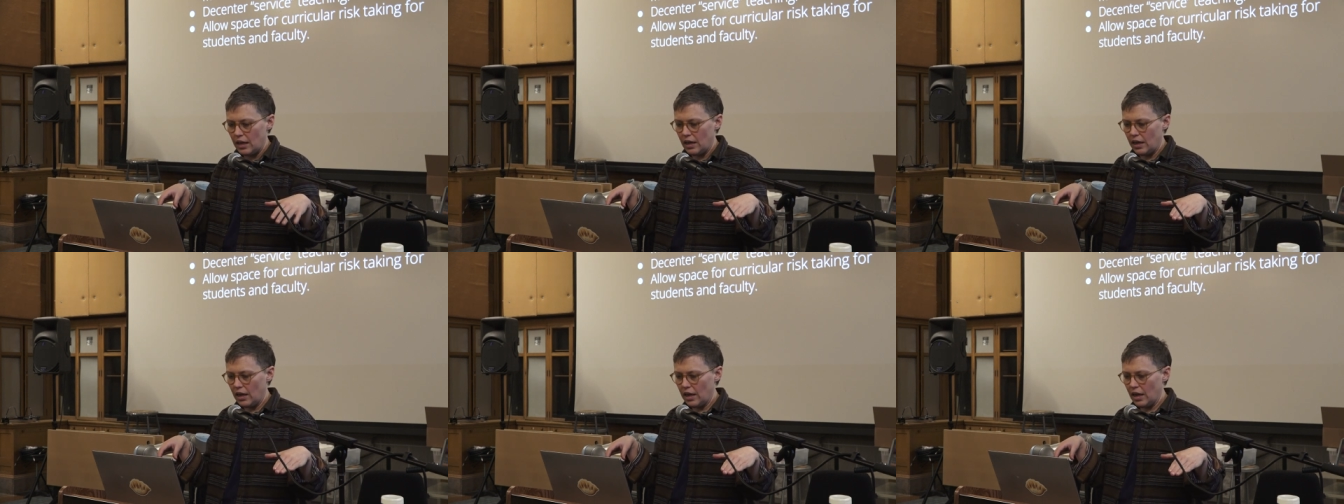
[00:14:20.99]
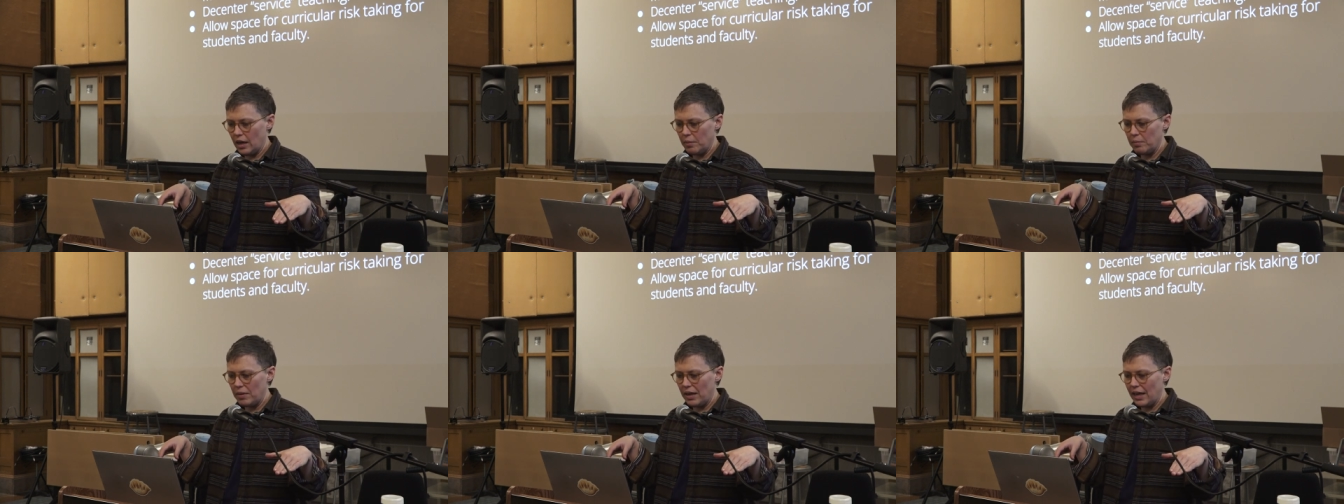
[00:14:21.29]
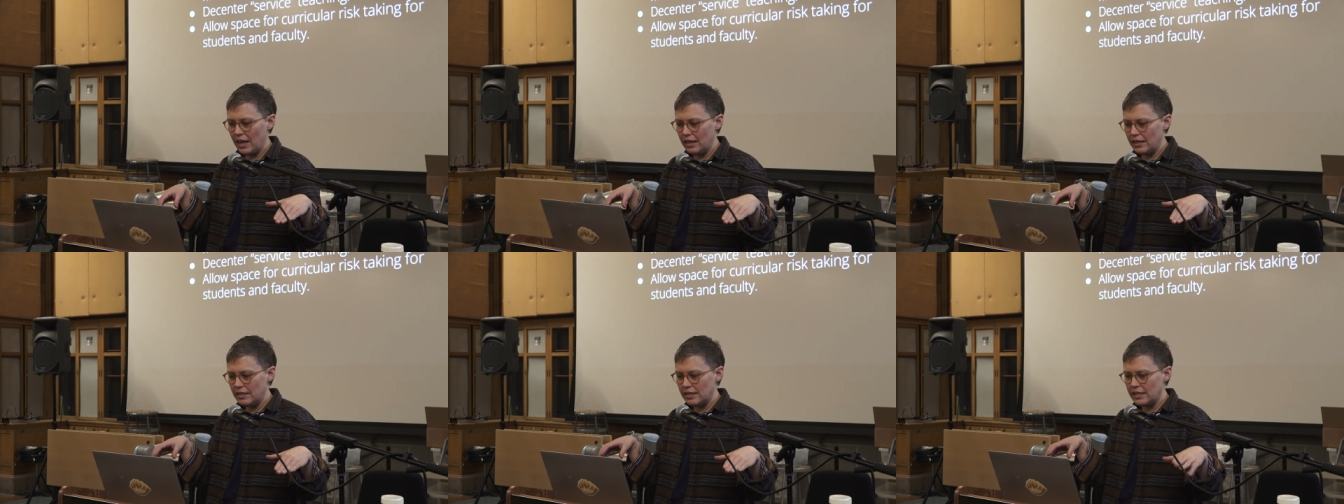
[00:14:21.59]

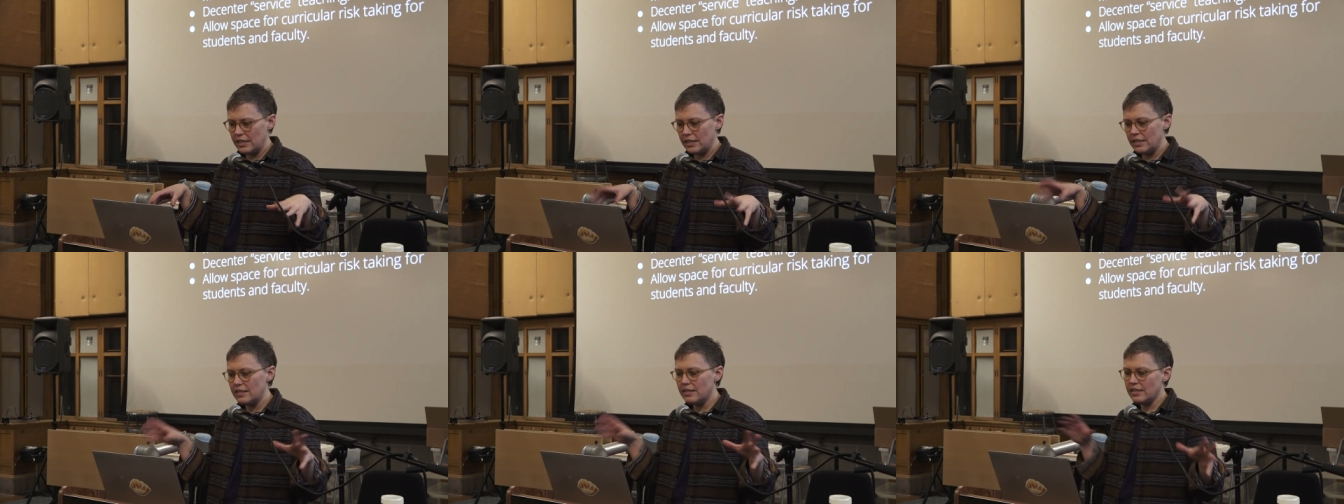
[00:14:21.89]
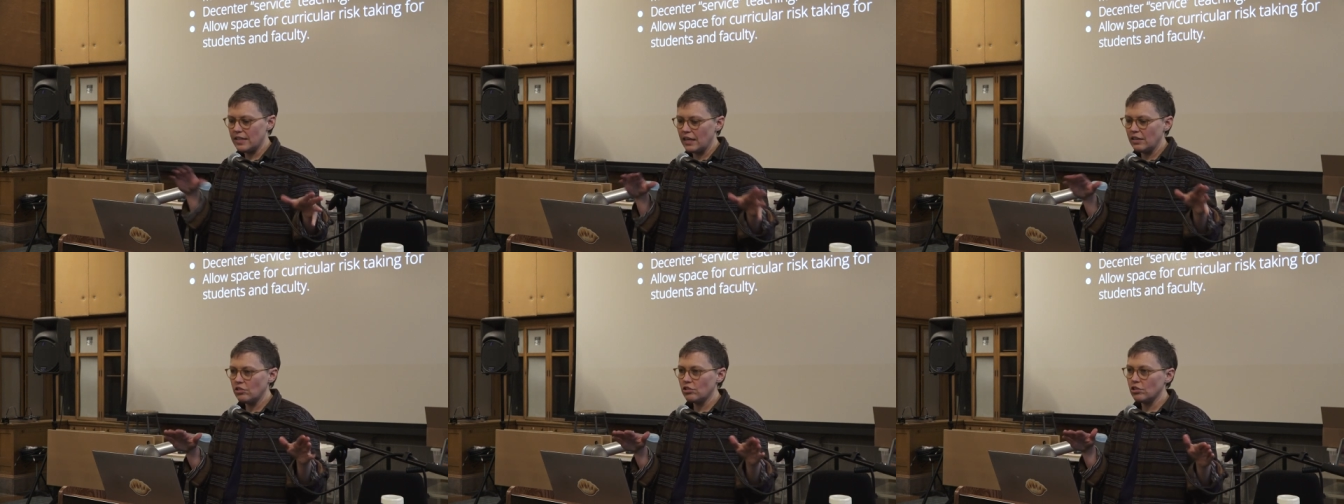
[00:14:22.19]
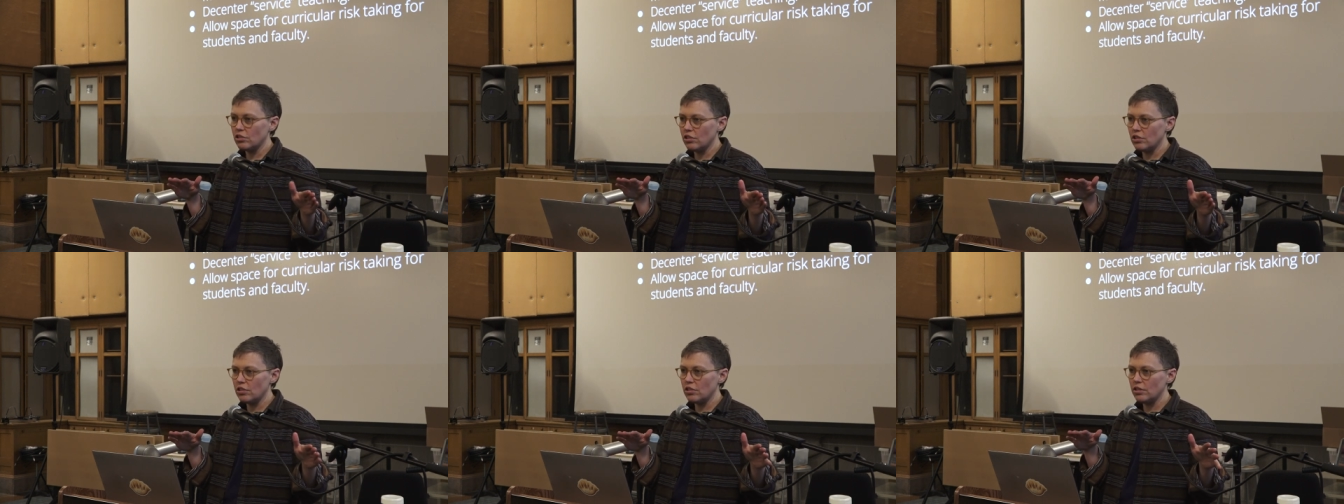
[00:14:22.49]
and
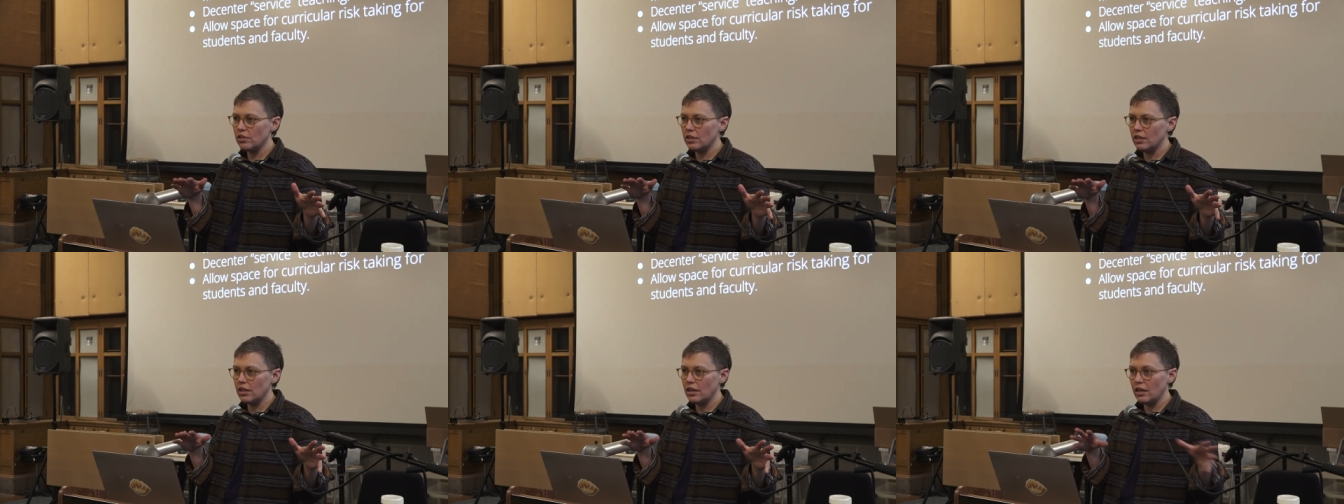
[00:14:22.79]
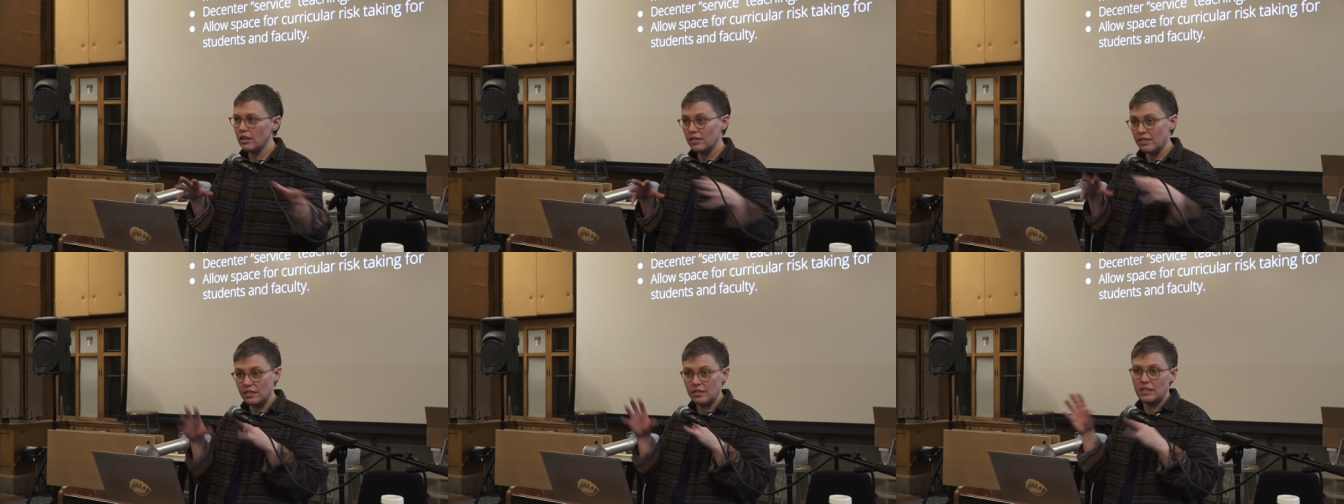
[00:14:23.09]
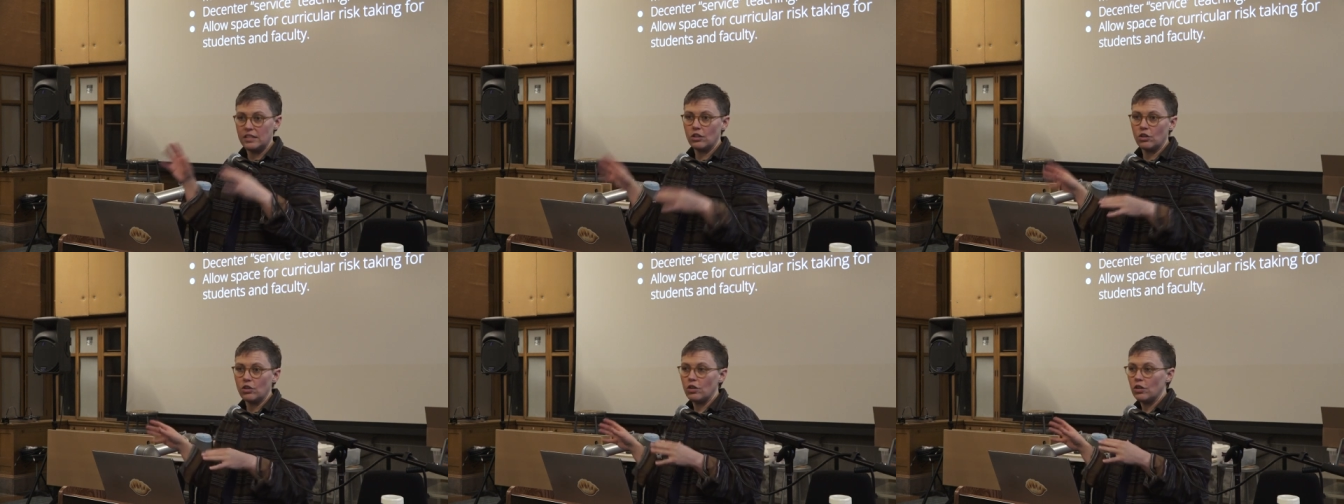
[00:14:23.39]
de-center
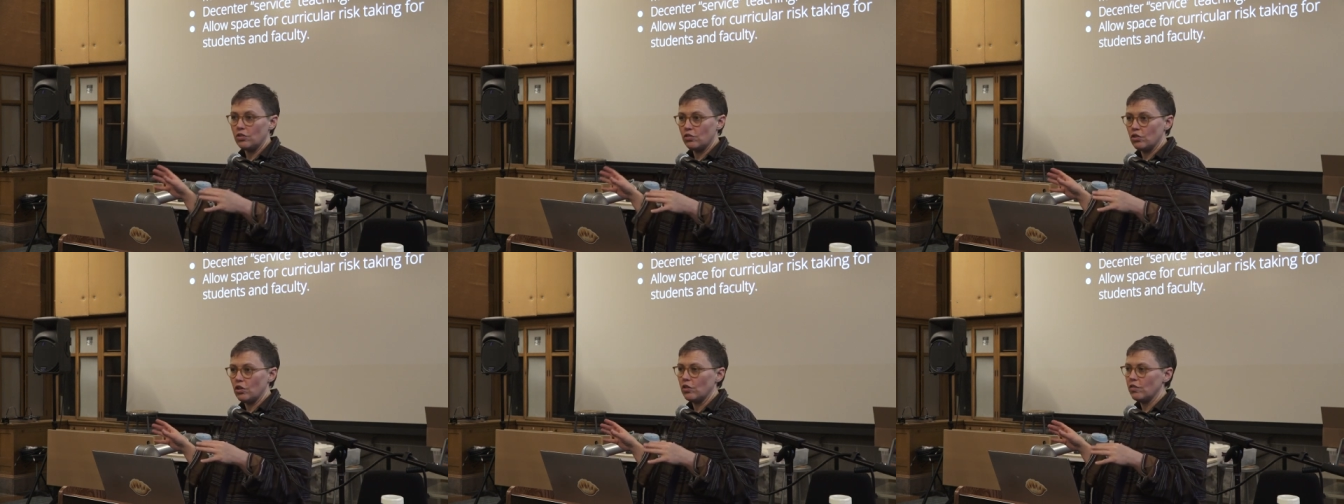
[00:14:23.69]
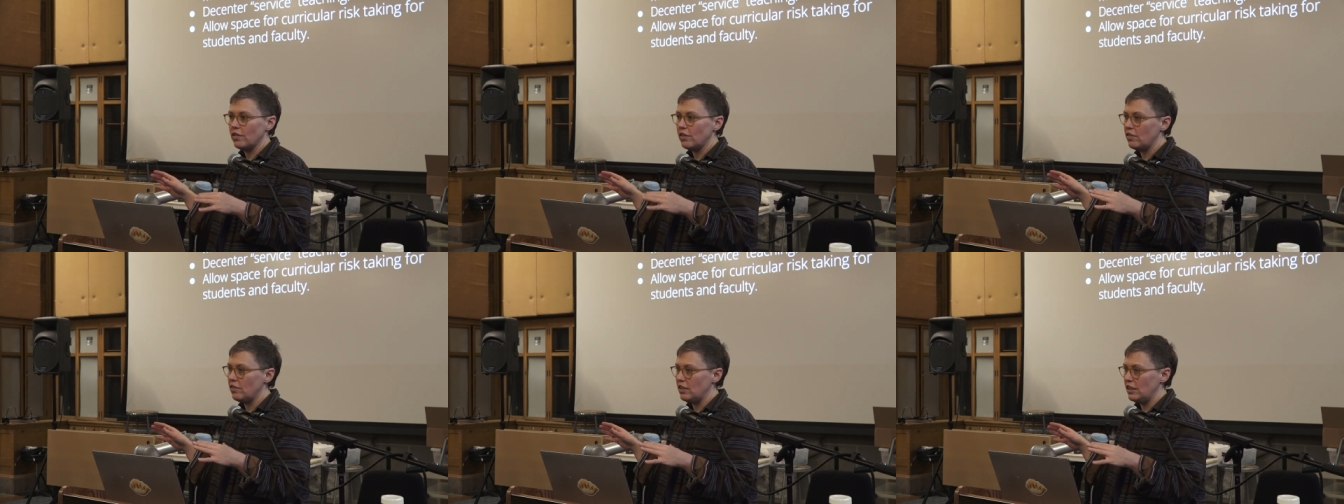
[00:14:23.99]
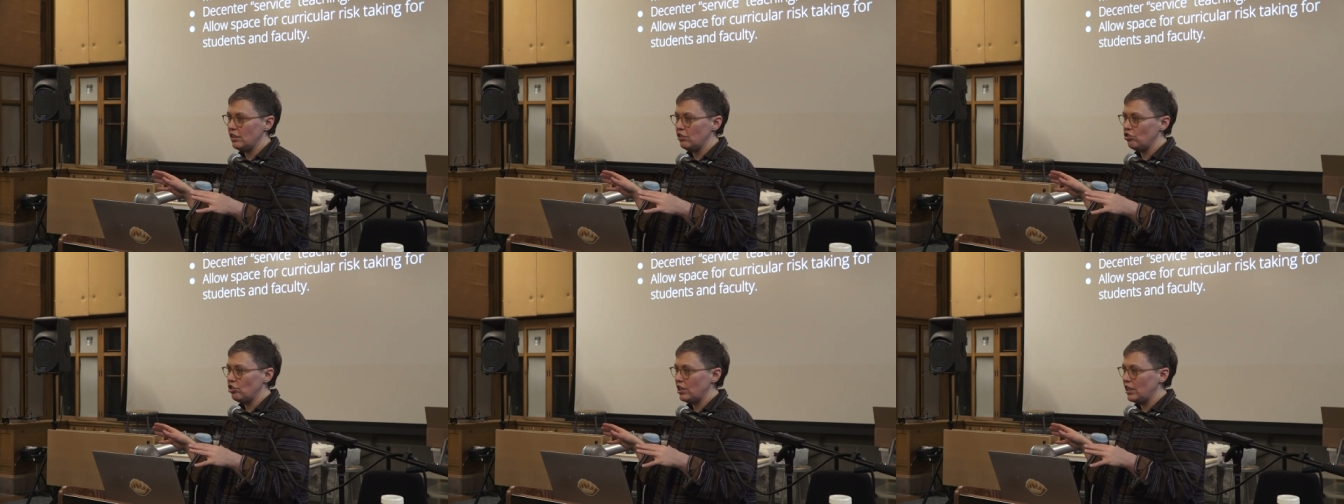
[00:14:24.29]
service
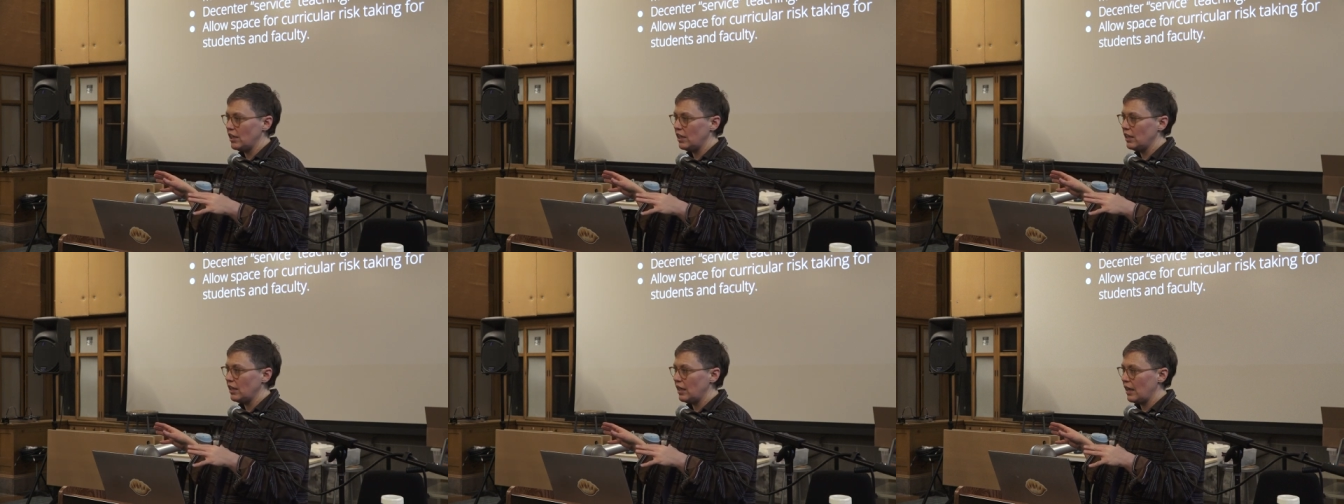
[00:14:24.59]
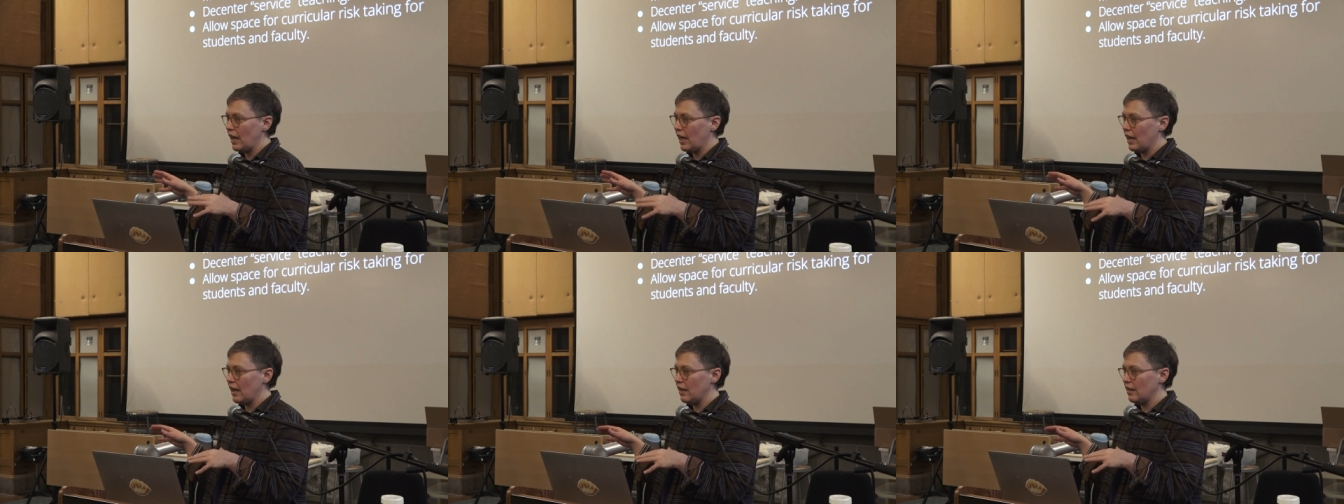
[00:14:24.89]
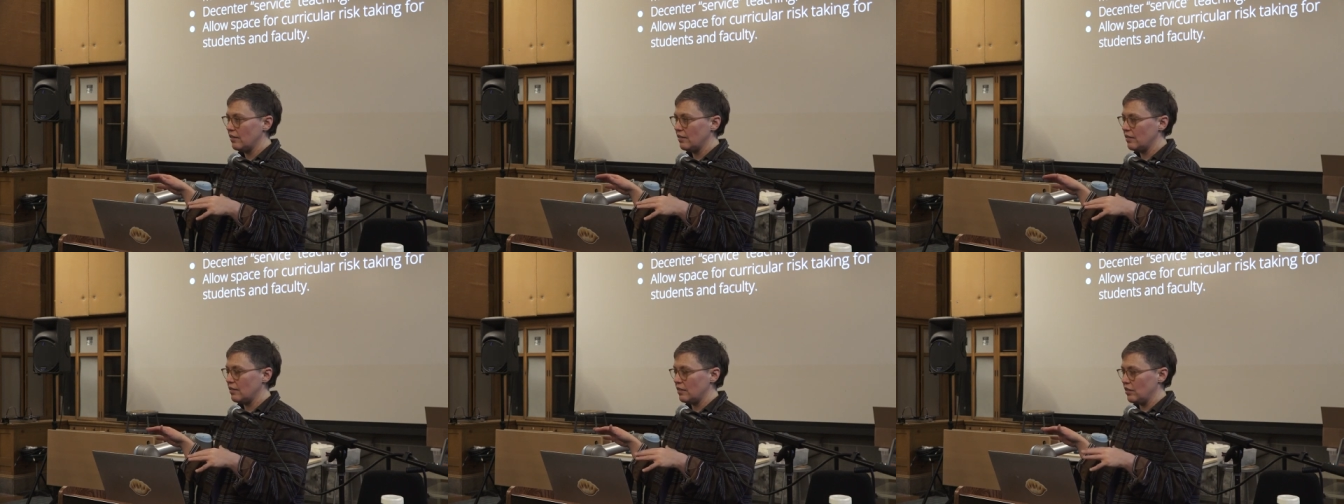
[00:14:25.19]
teaching
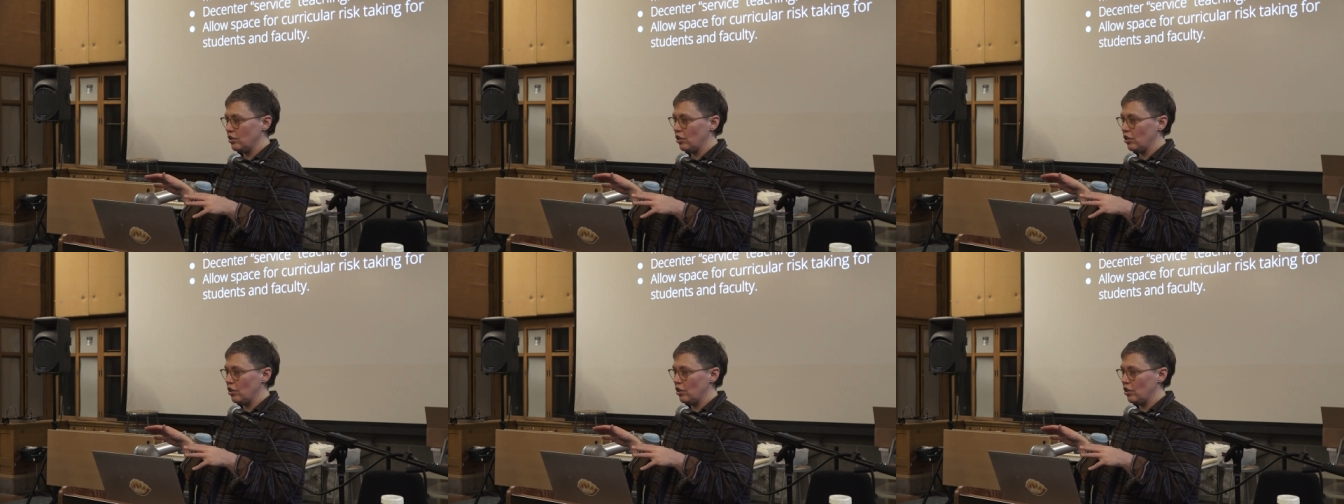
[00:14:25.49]
as,